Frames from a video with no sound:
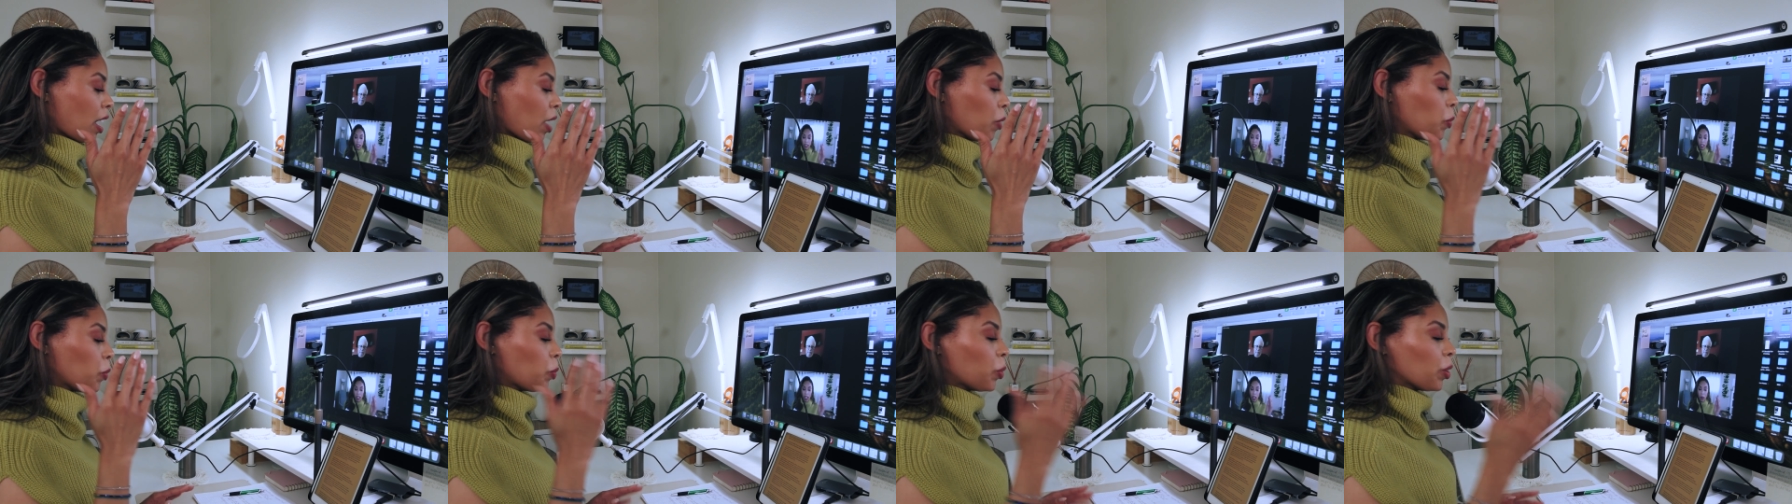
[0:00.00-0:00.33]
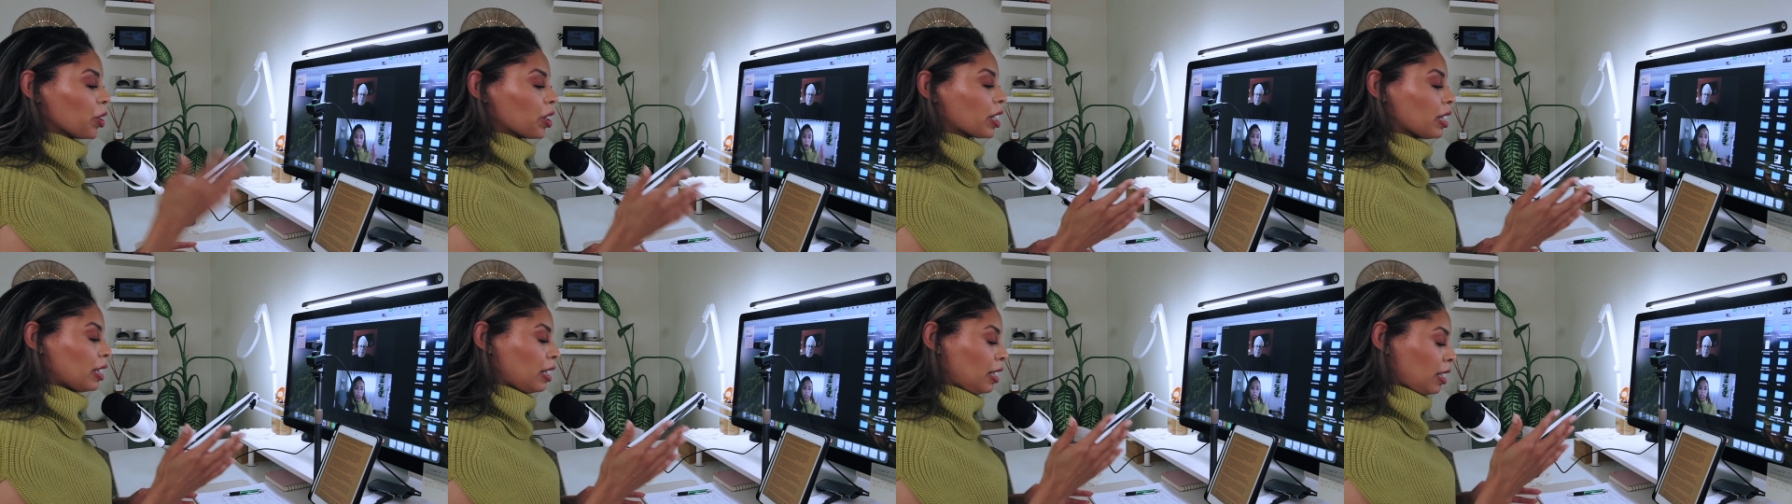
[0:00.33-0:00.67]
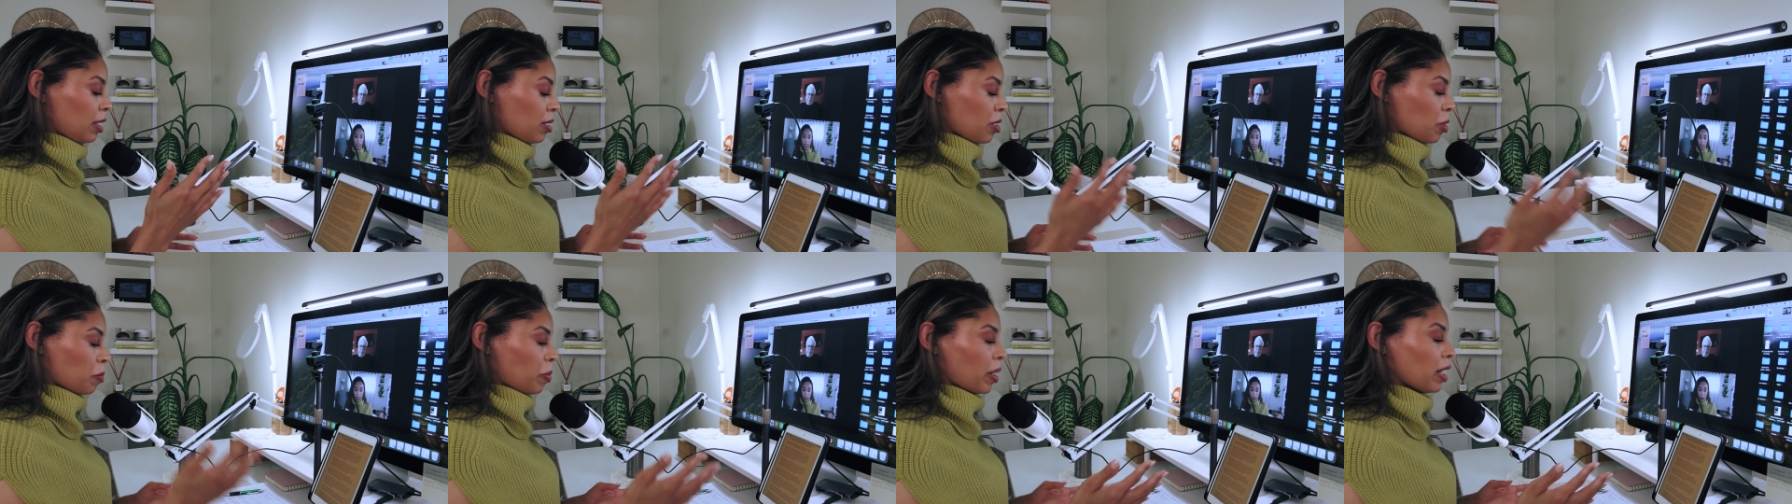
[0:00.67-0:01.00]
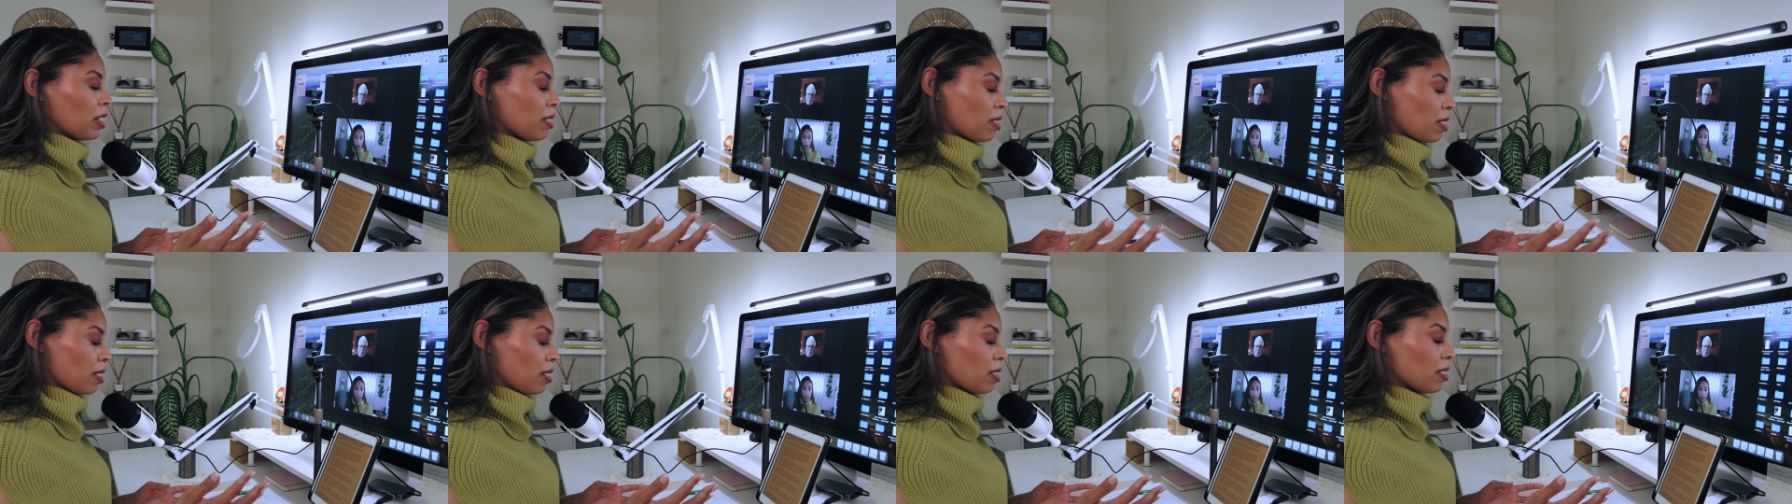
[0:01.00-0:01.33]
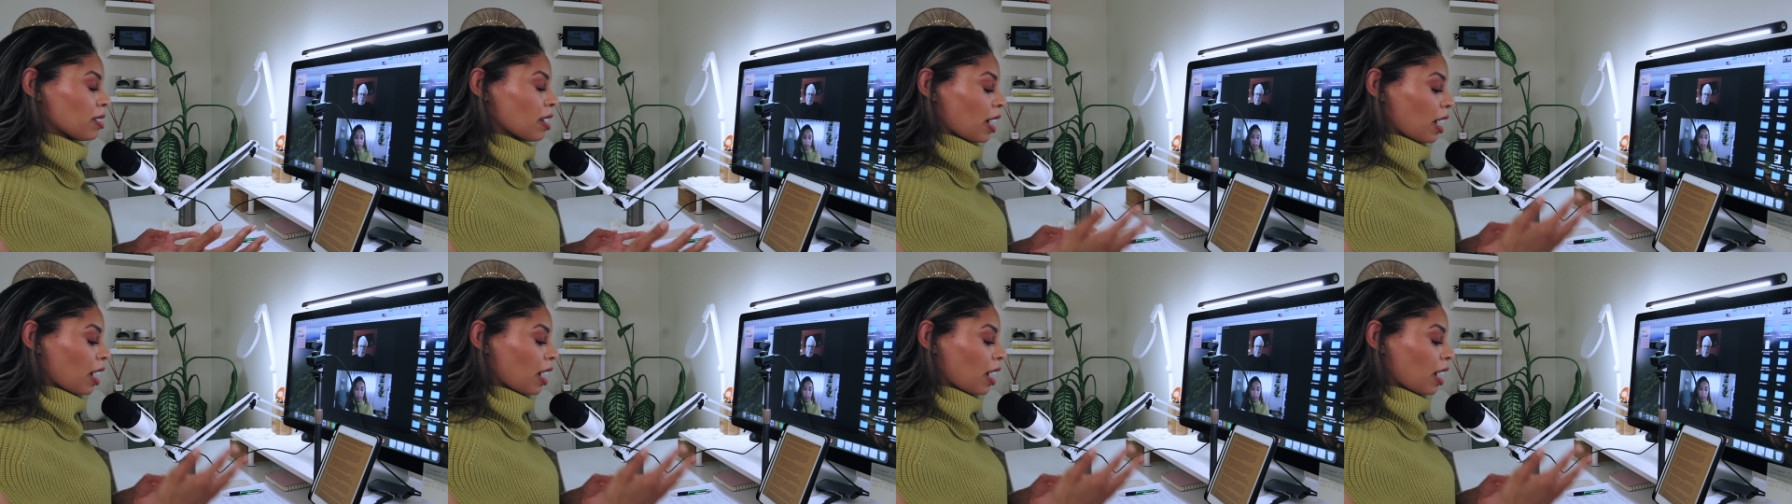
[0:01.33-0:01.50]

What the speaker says: work in these spaces.